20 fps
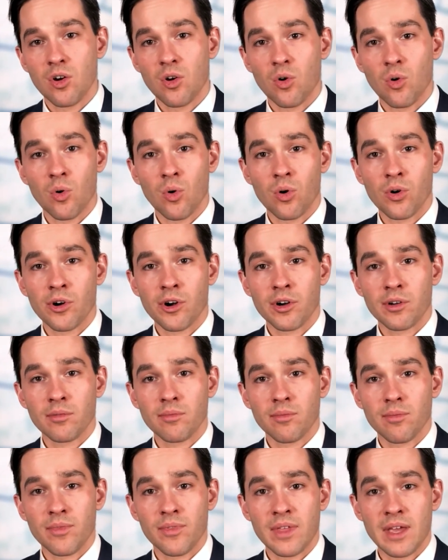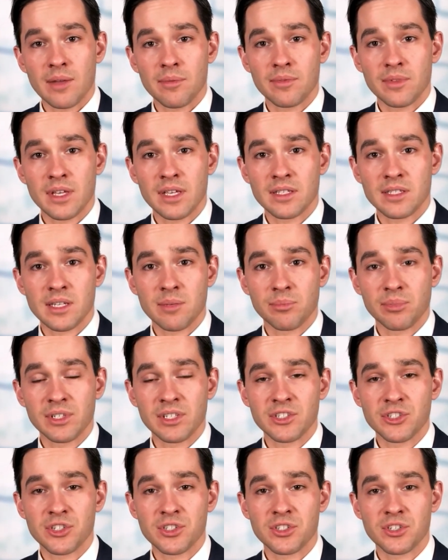or that they simply
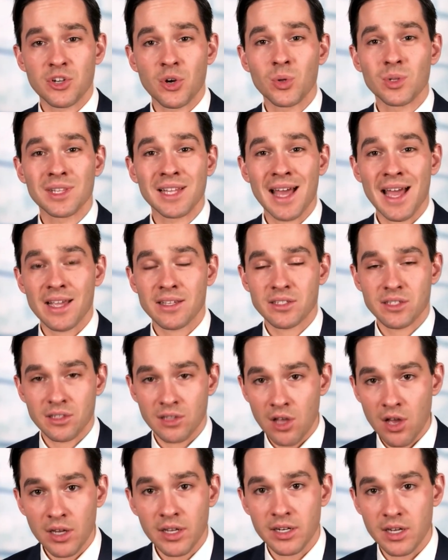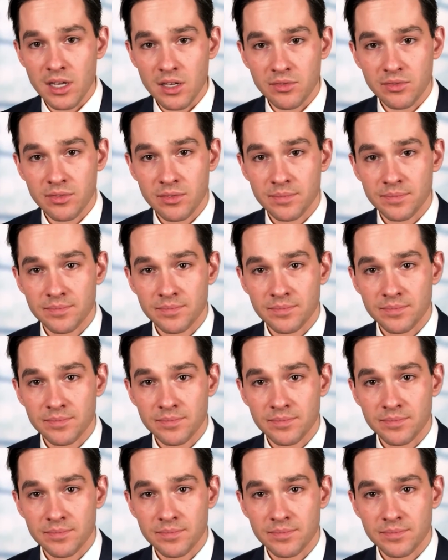just don't last long enough.